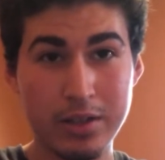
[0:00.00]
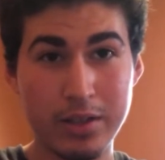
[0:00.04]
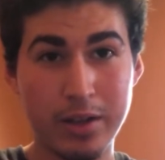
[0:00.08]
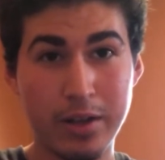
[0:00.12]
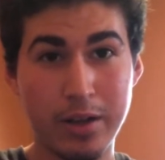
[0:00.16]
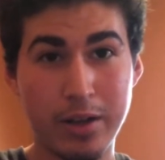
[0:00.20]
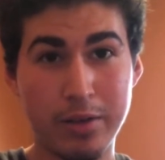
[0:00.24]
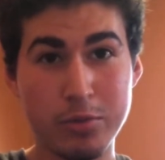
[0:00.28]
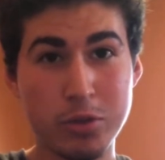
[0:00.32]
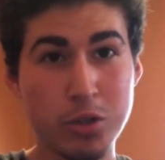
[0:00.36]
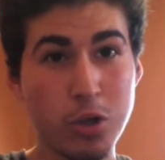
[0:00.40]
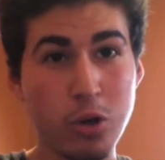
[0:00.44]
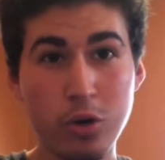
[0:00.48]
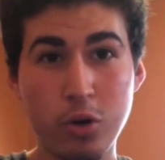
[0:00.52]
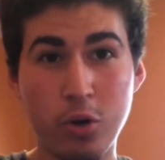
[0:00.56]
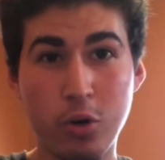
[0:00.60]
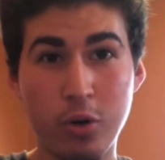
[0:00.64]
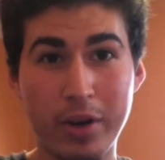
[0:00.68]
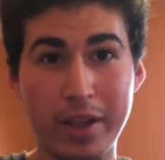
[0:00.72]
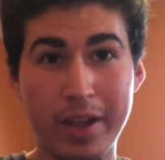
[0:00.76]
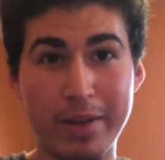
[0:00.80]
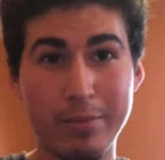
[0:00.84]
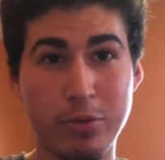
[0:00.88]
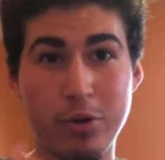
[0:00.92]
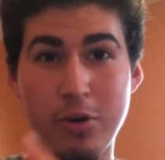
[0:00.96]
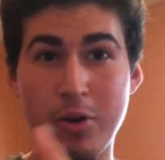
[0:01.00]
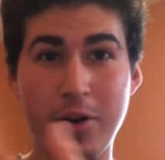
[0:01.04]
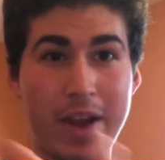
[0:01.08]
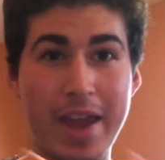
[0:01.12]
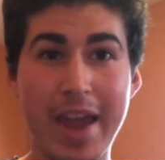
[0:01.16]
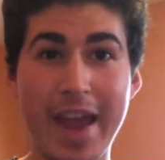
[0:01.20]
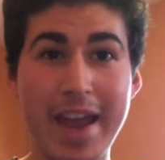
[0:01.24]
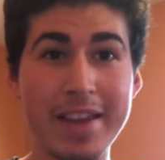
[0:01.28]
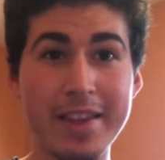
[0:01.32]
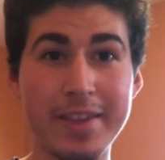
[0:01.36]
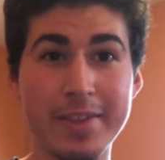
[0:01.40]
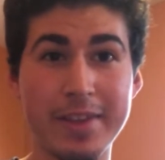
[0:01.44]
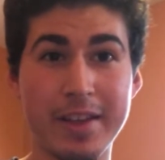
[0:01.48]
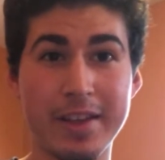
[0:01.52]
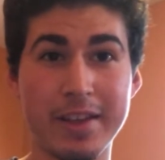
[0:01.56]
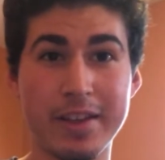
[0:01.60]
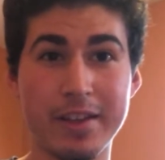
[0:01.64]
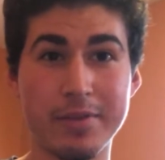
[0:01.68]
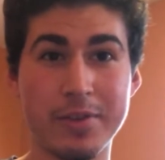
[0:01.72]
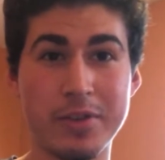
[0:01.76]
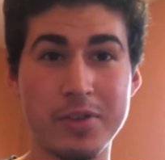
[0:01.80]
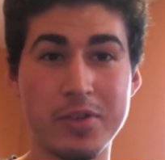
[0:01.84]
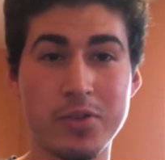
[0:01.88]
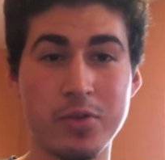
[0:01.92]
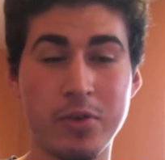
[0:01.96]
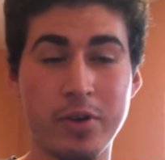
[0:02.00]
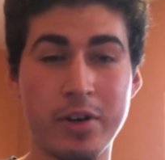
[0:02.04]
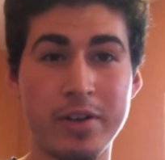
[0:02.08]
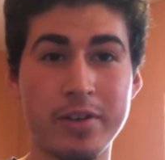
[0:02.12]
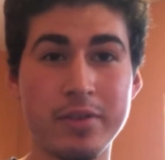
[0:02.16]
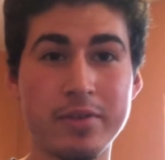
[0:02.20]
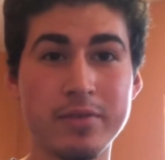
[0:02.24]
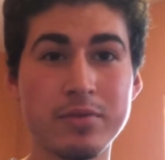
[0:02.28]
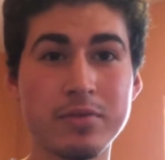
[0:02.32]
chokehold him, or anything of the sort,